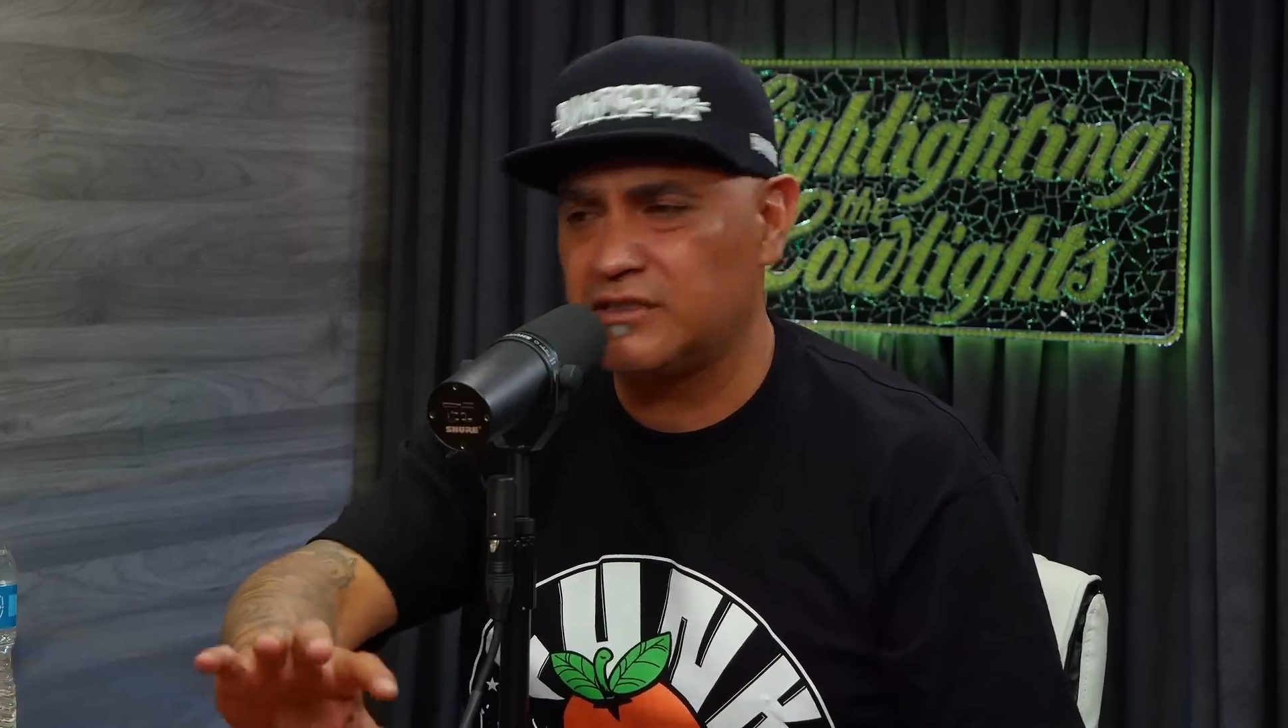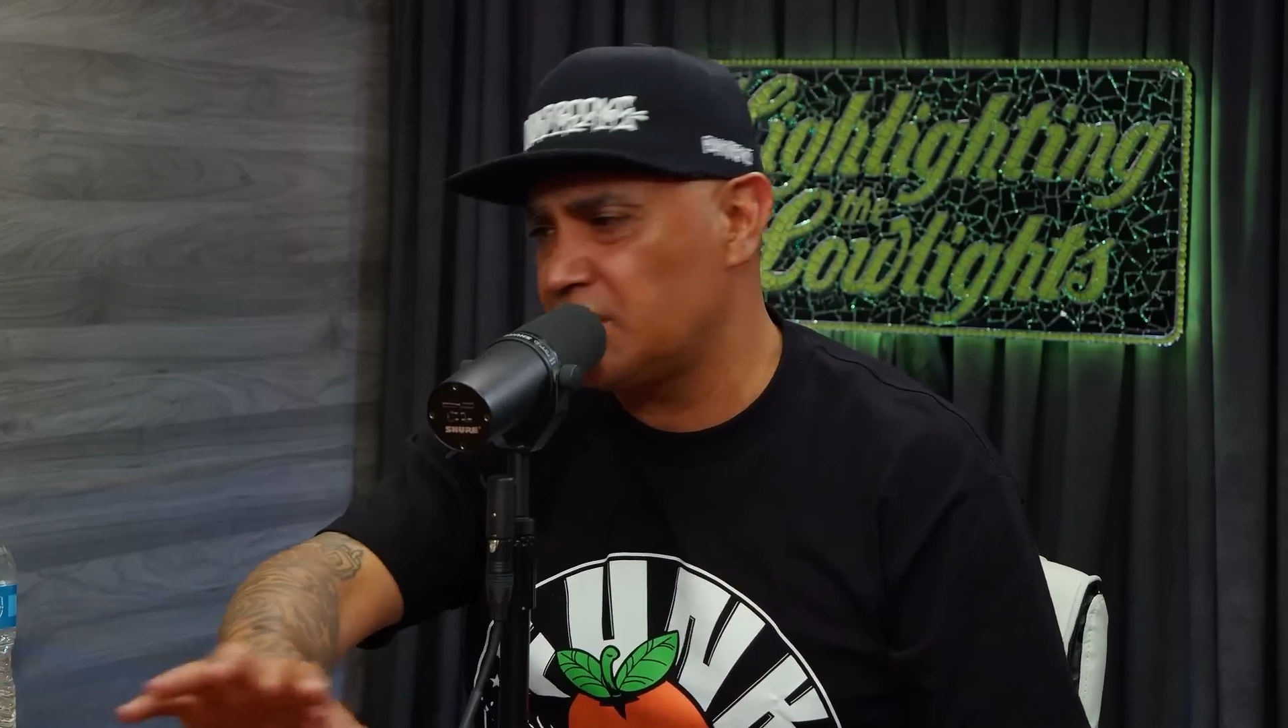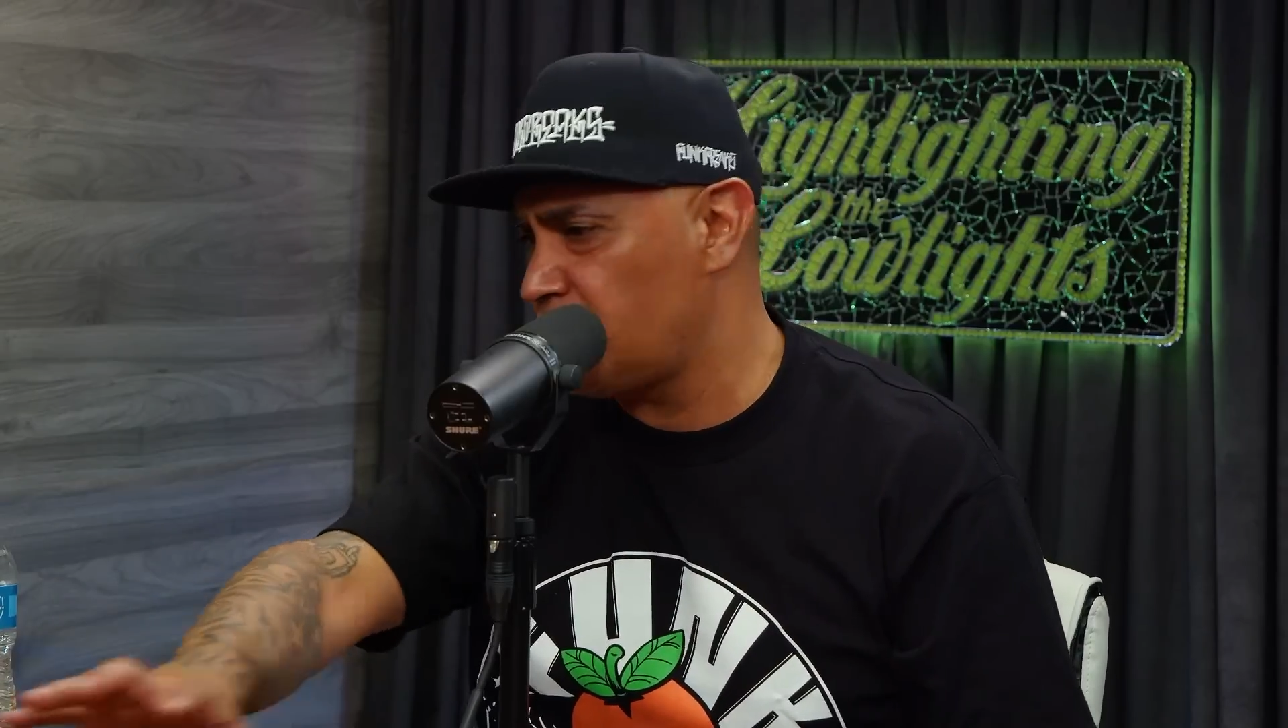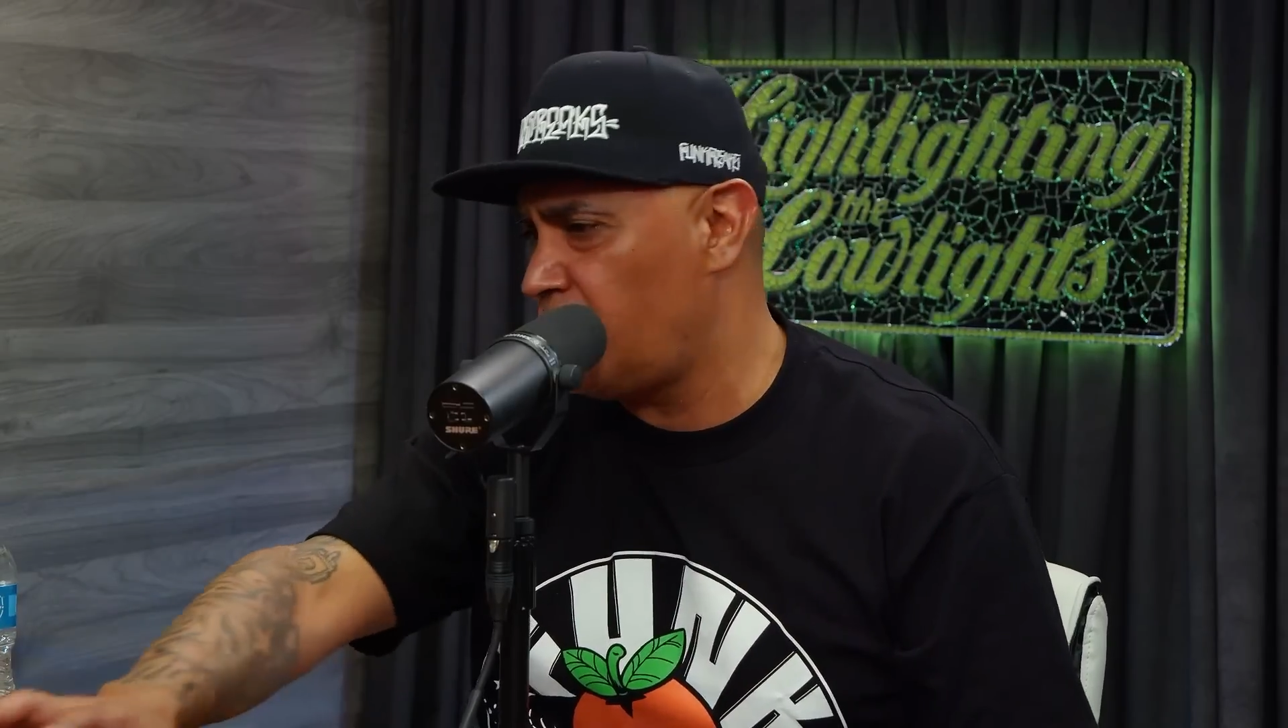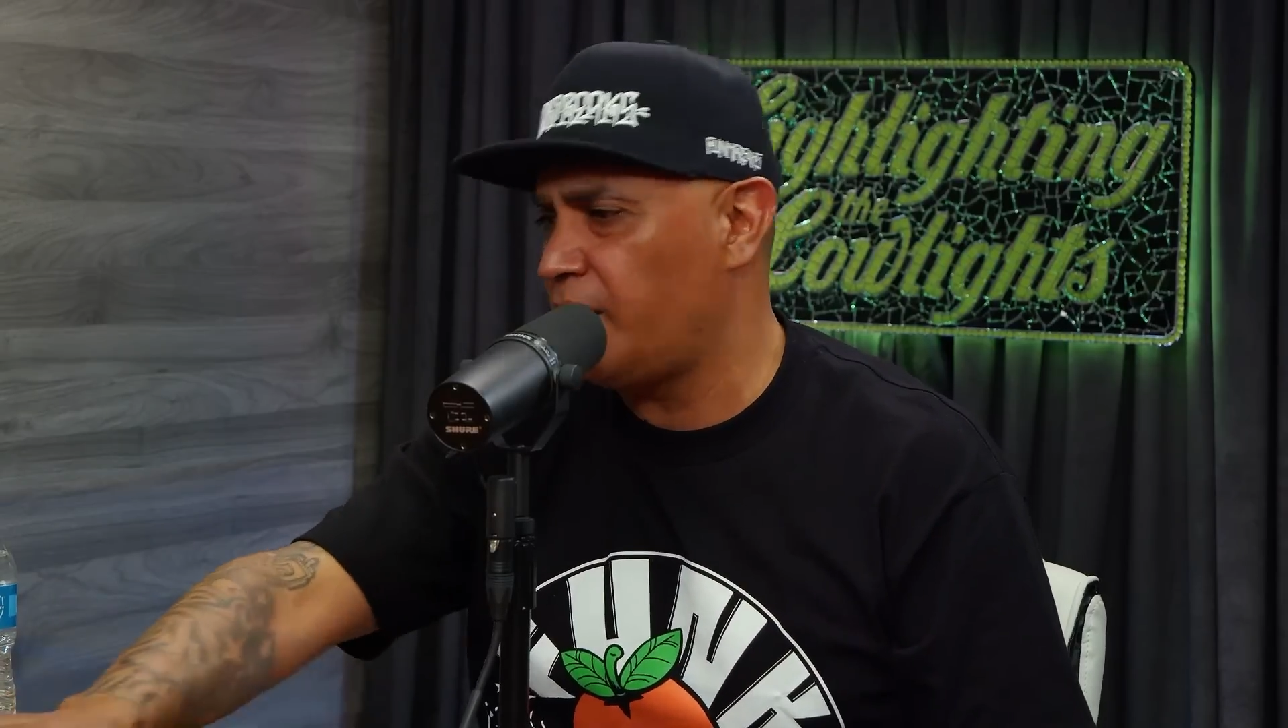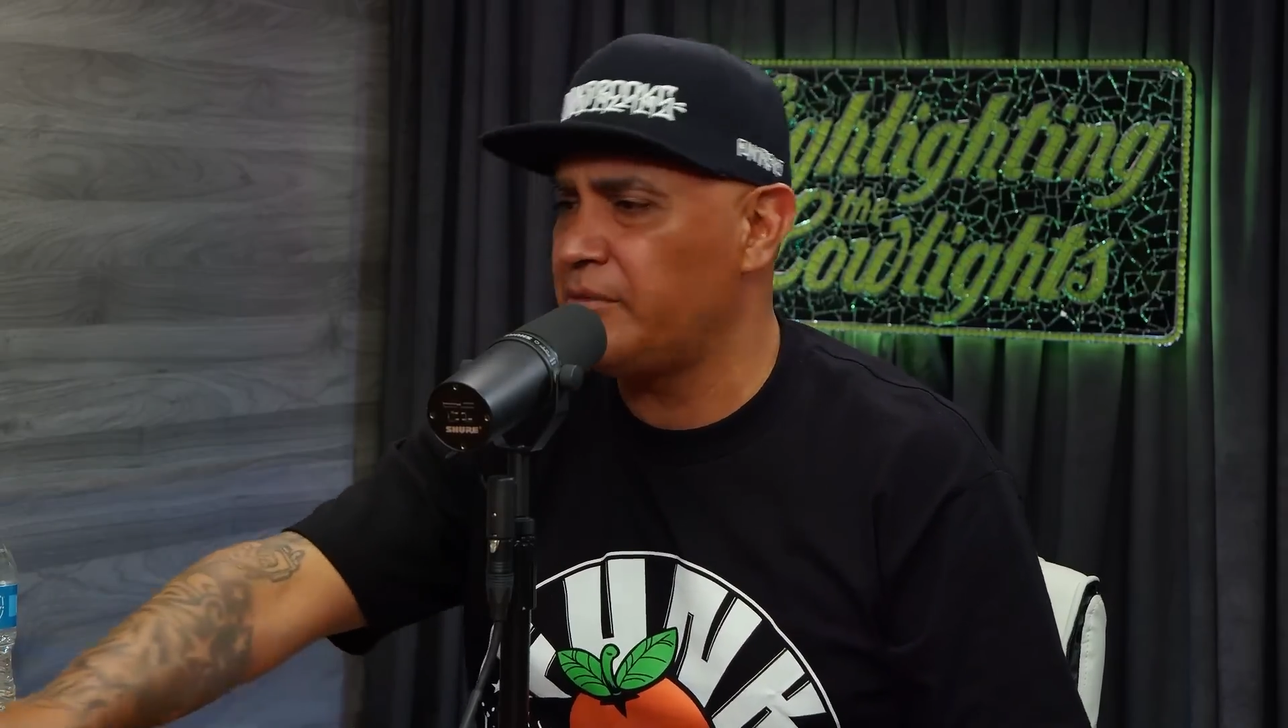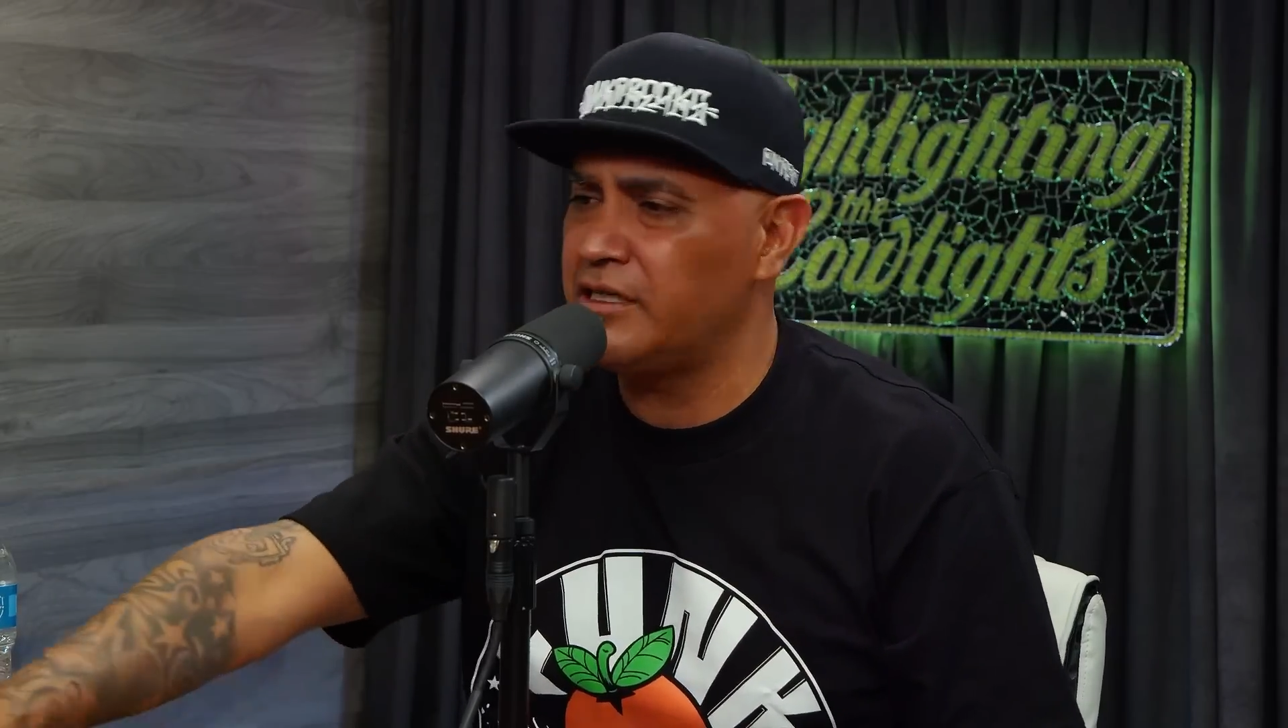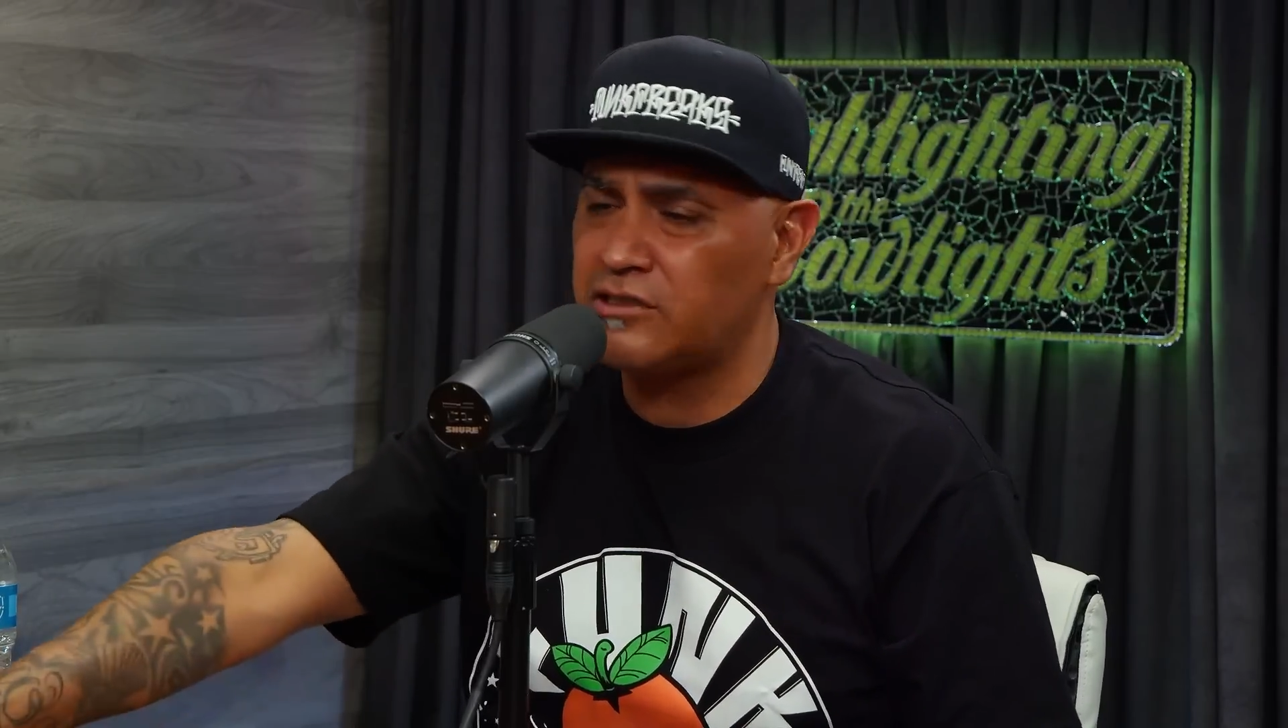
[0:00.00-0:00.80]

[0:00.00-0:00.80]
did the comedy,